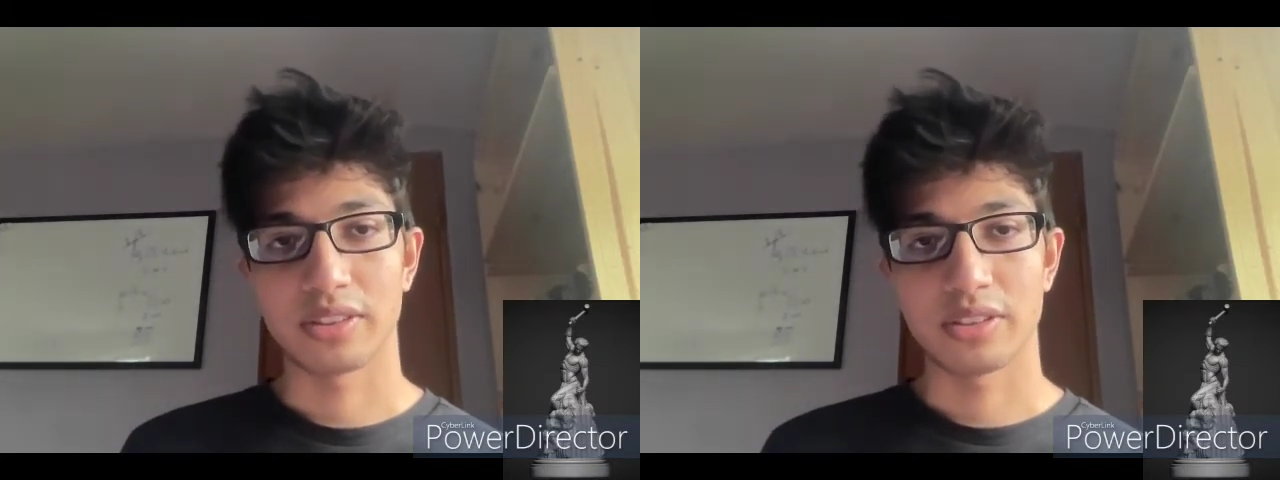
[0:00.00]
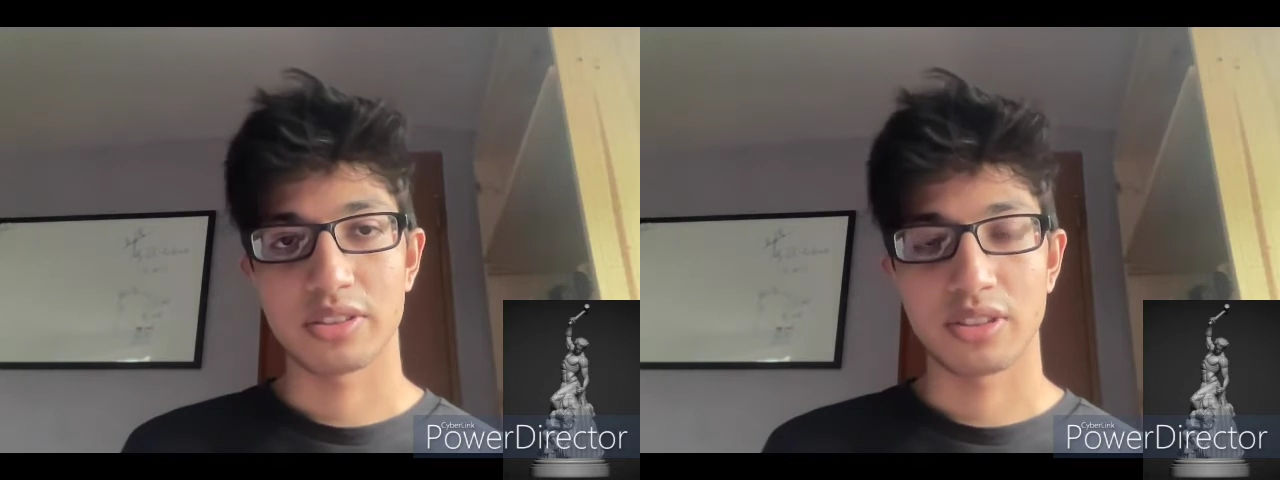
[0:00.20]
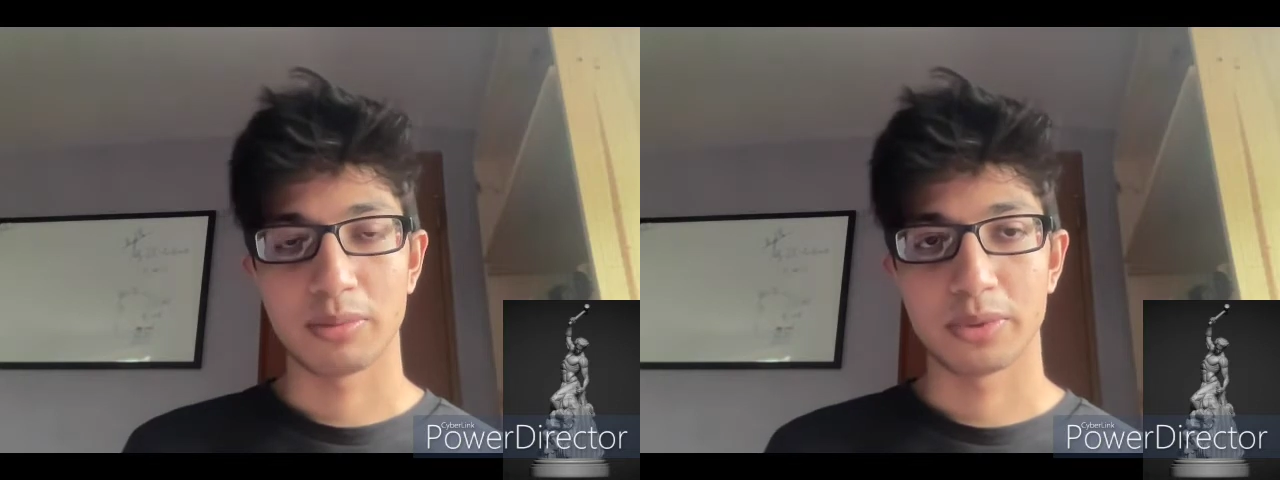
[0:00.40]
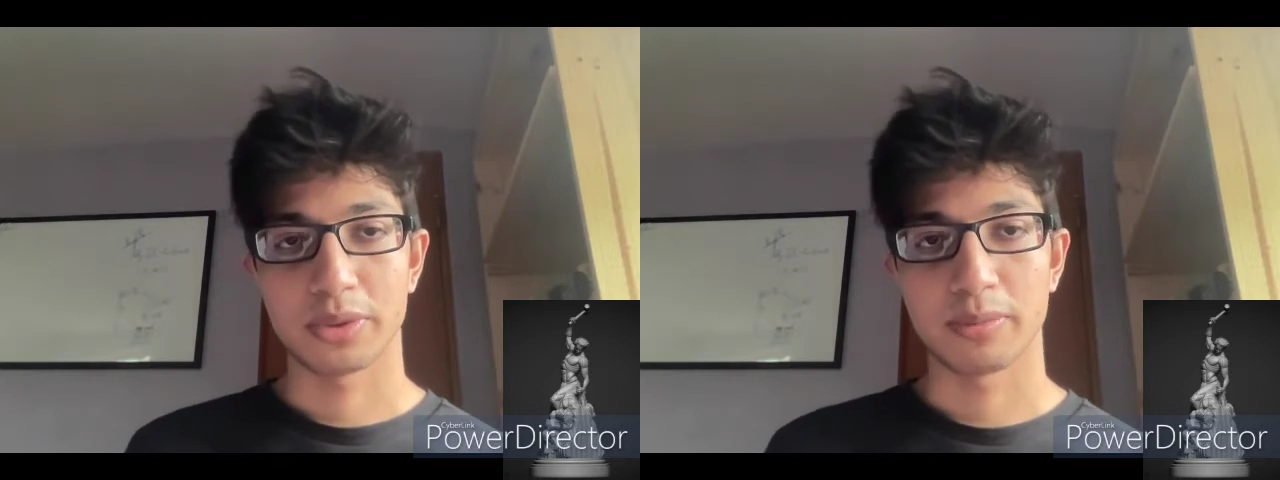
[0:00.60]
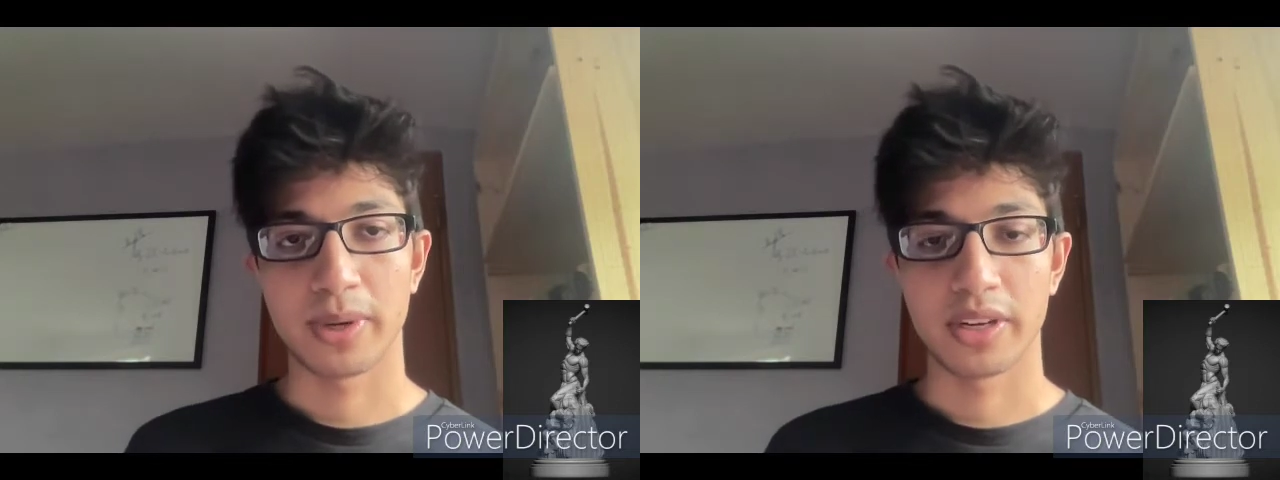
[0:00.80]
a
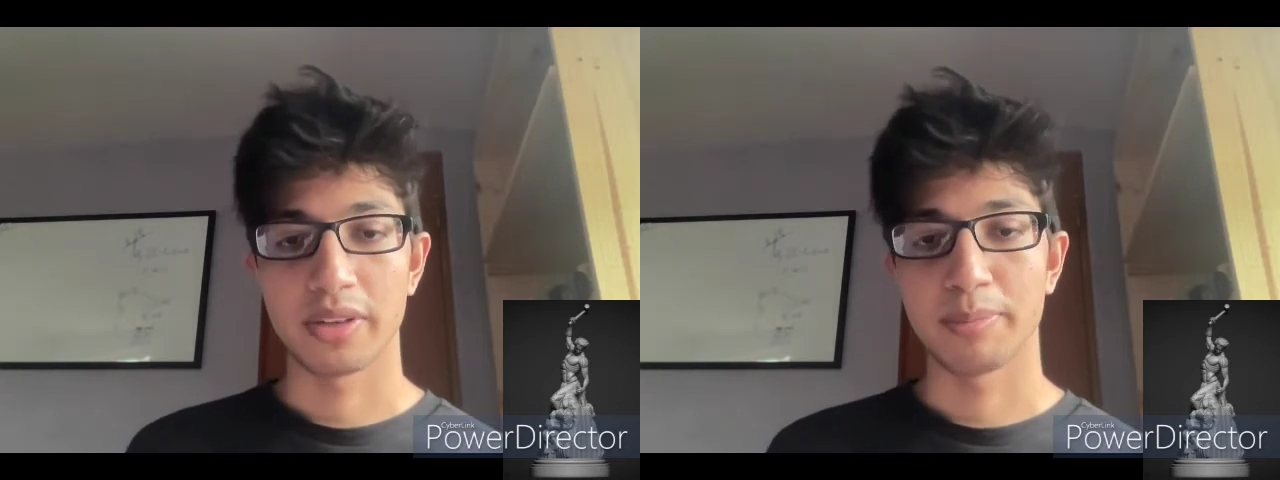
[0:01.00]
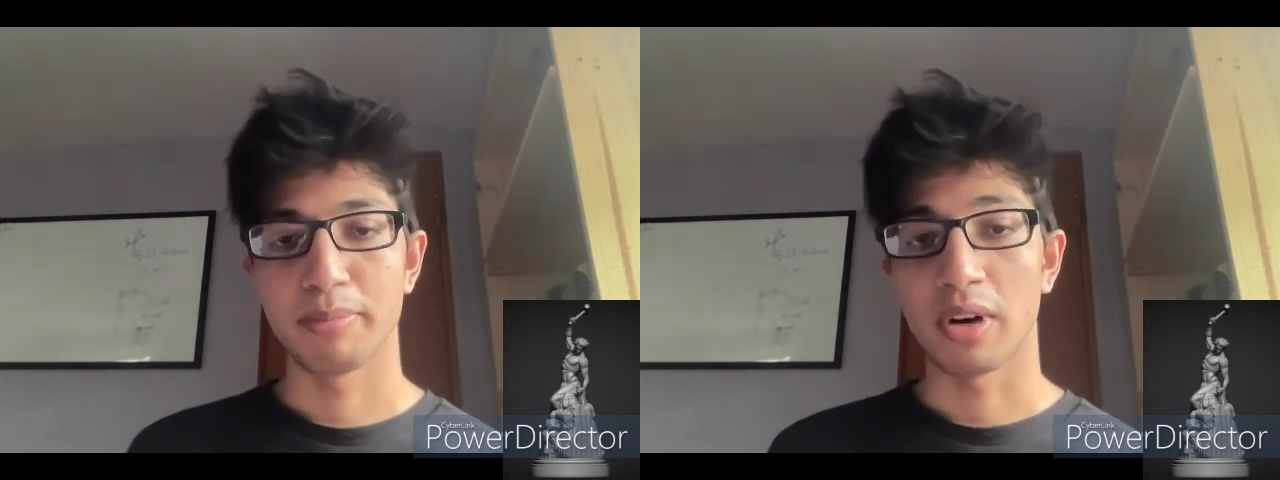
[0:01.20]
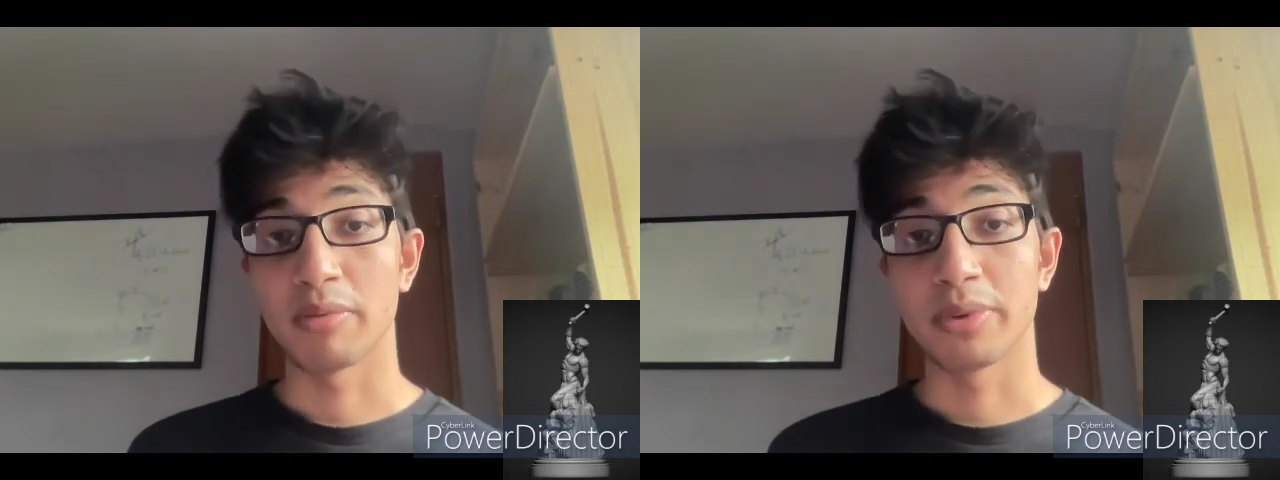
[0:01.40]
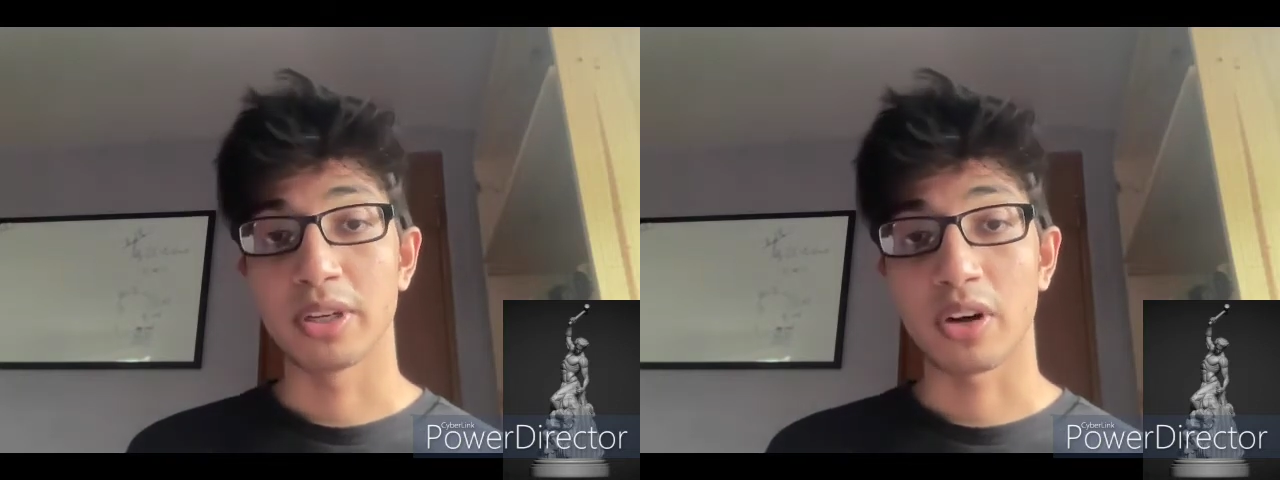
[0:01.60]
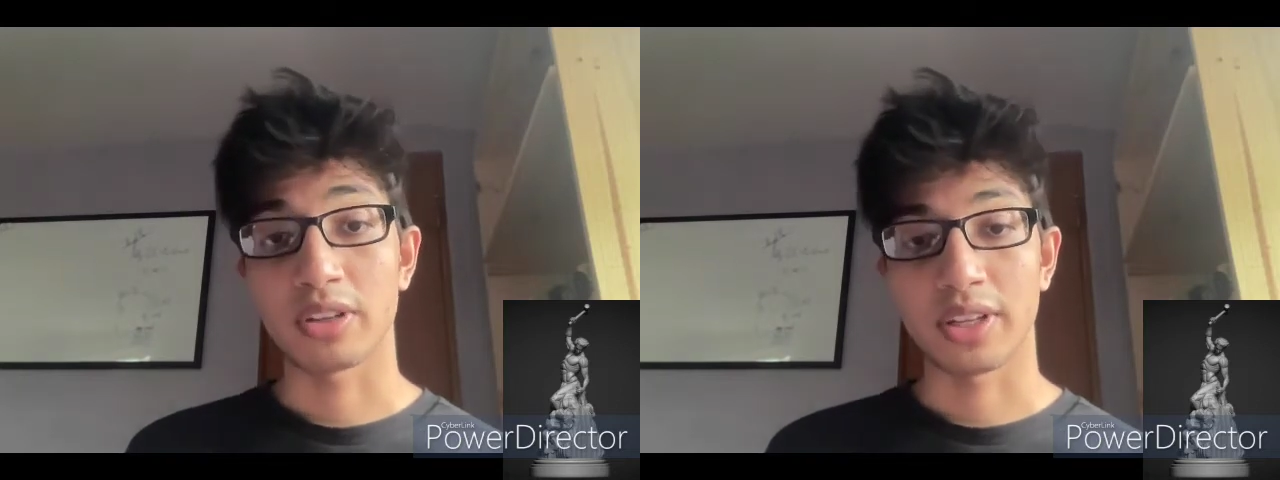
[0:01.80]
sculpture by Bobby
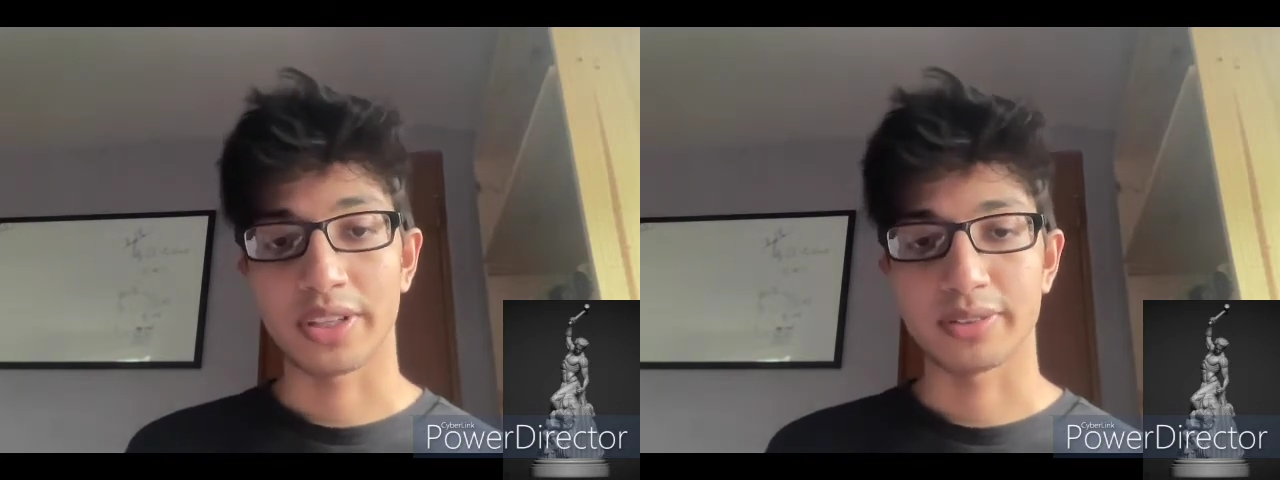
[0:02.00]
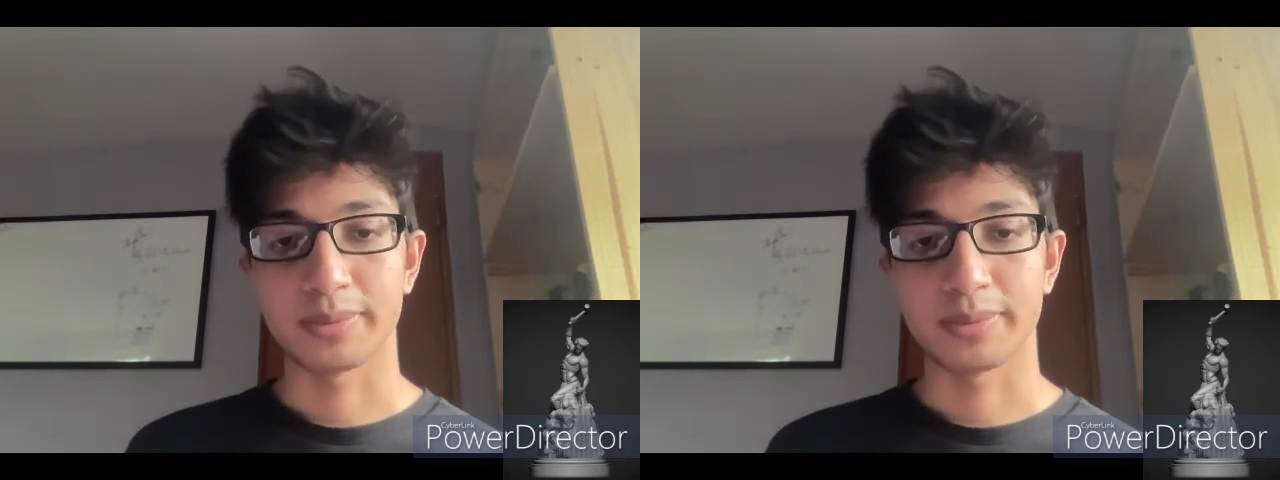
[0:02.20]
Carlyle.